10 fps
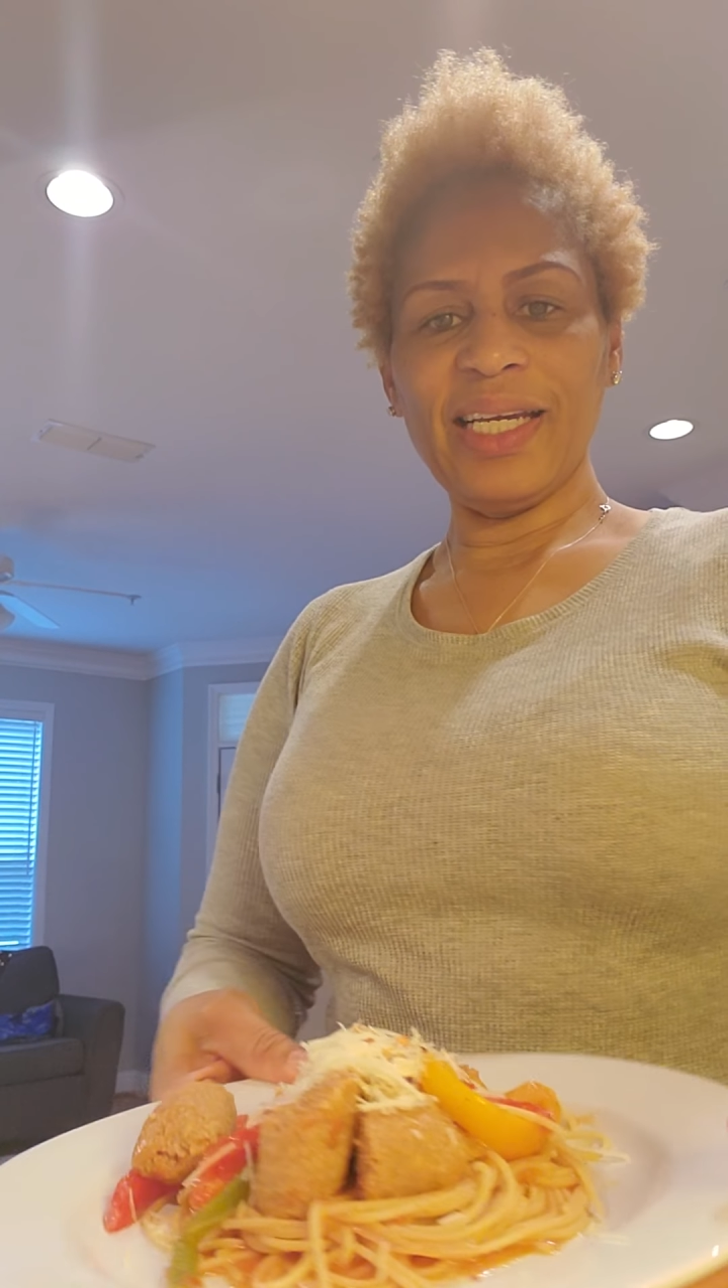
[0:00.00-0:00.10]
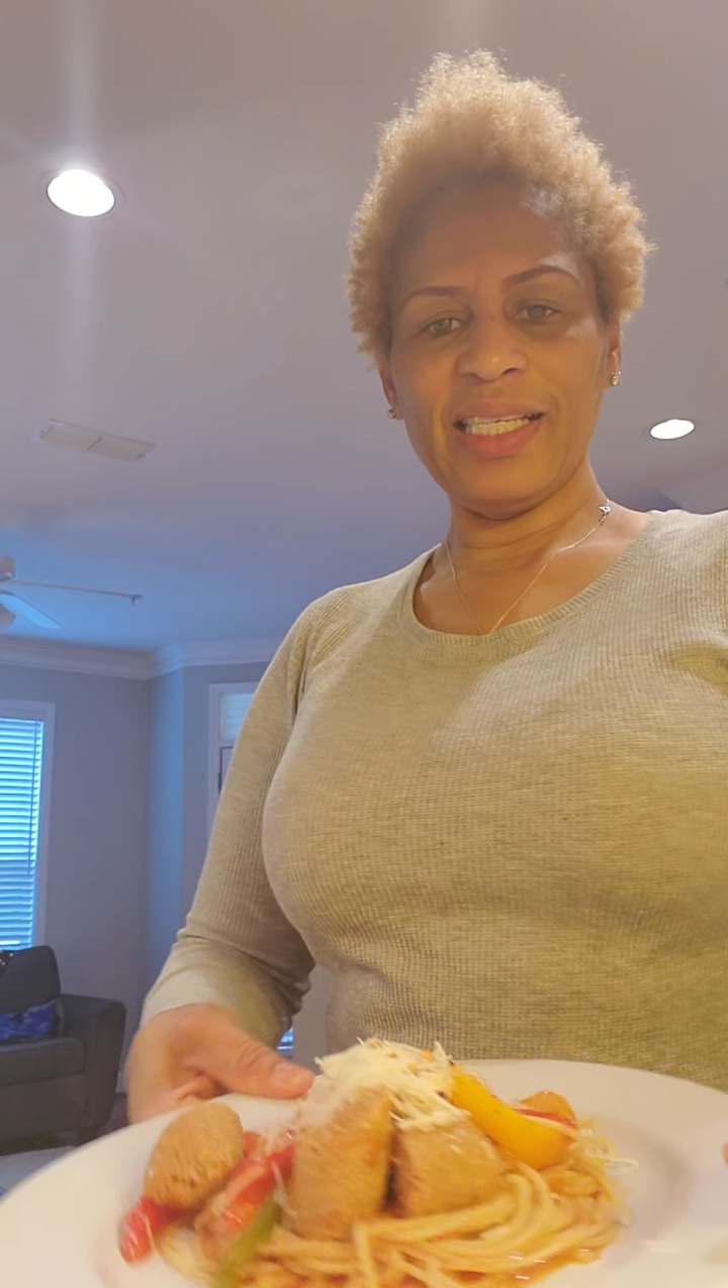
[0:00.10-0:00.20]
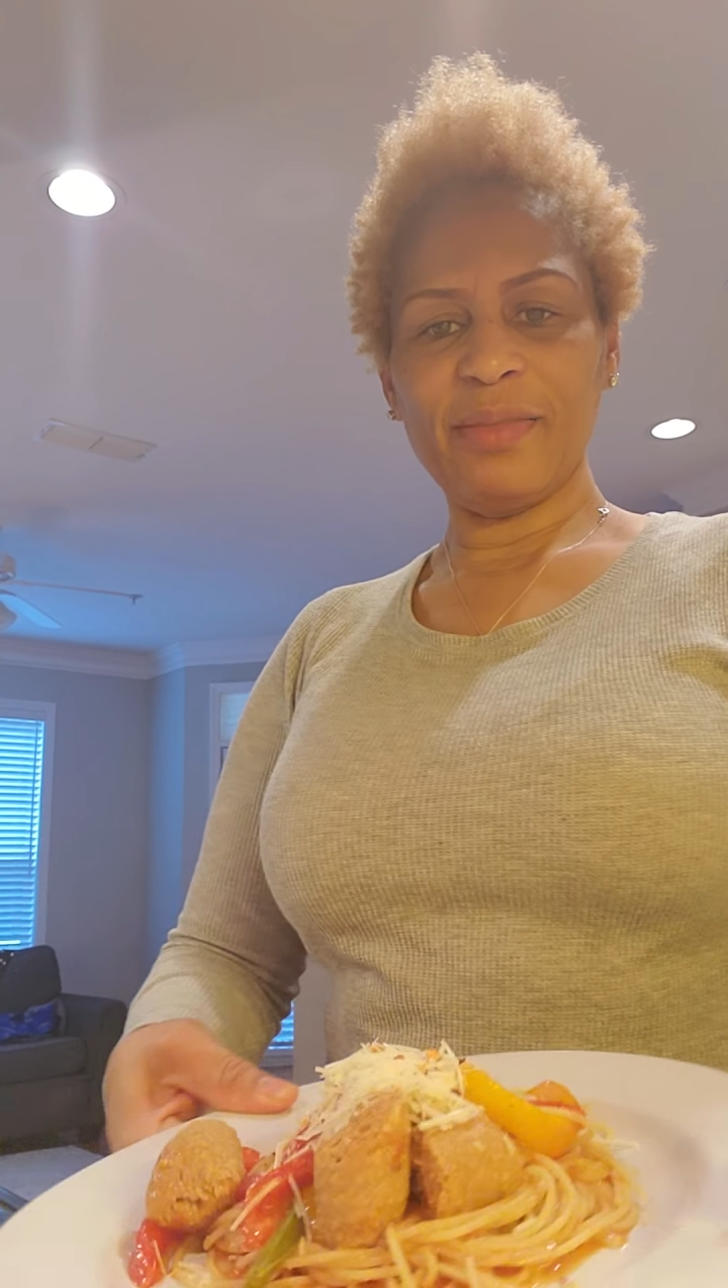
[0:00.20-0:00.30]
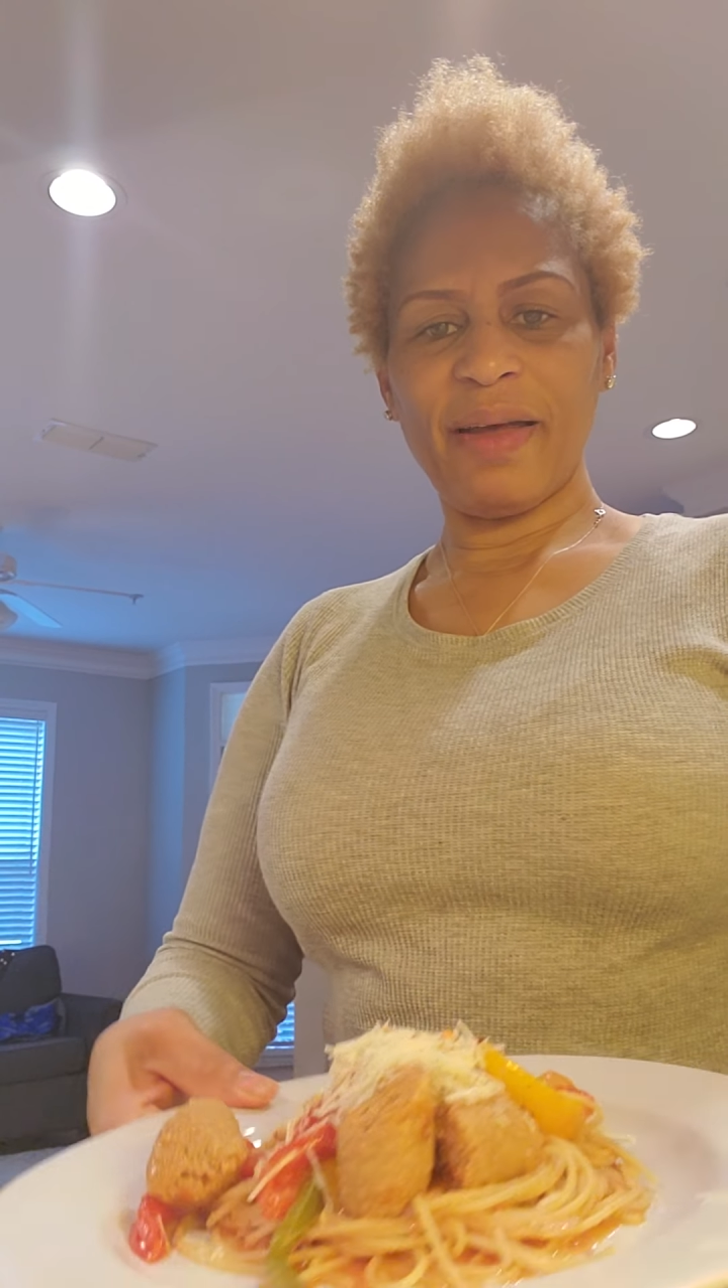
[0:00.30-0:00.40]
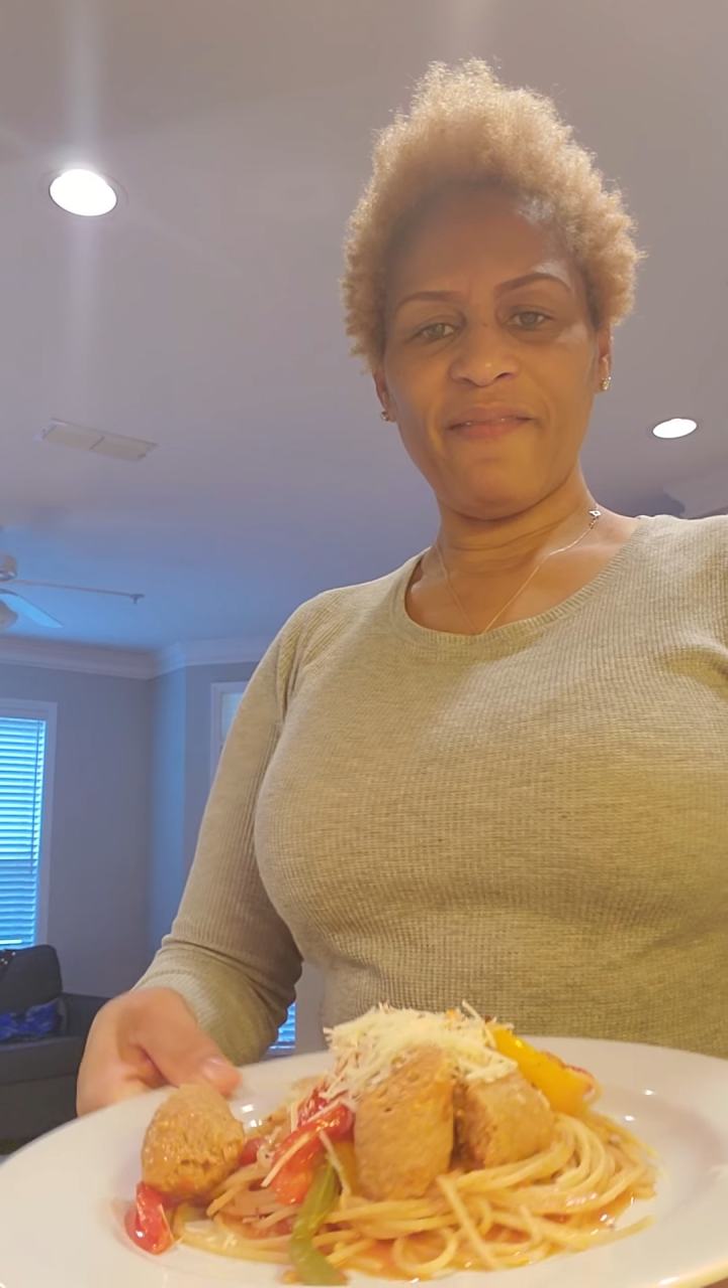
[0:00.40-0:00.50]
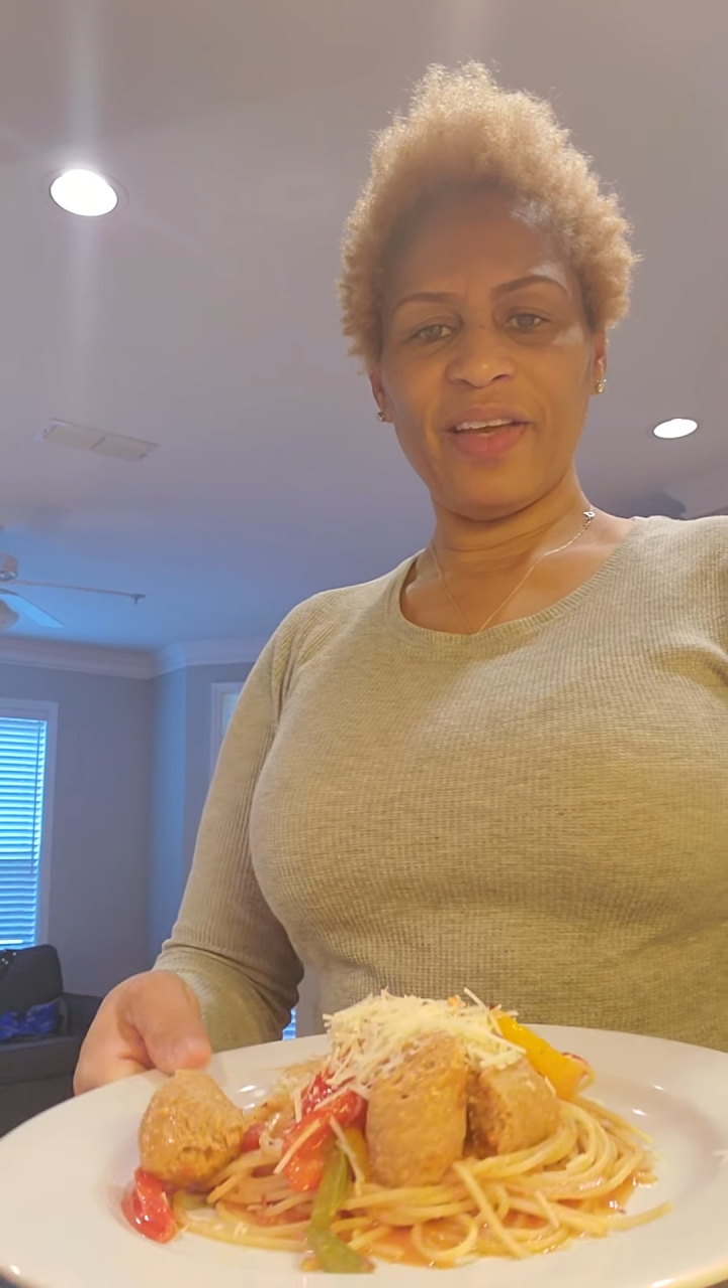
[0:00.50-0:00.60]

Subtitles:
is my